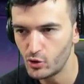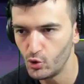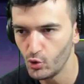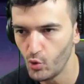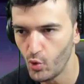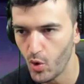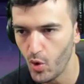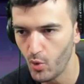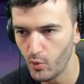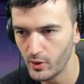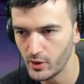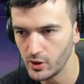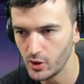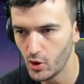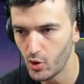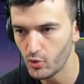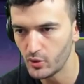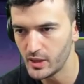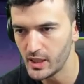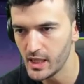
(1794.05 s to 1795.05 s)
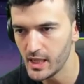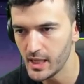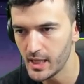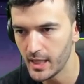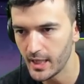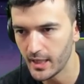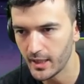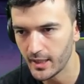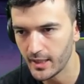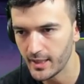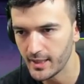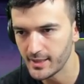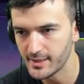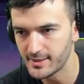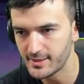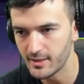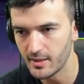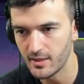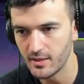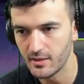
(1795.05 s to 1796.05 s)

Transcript: duo with Loki is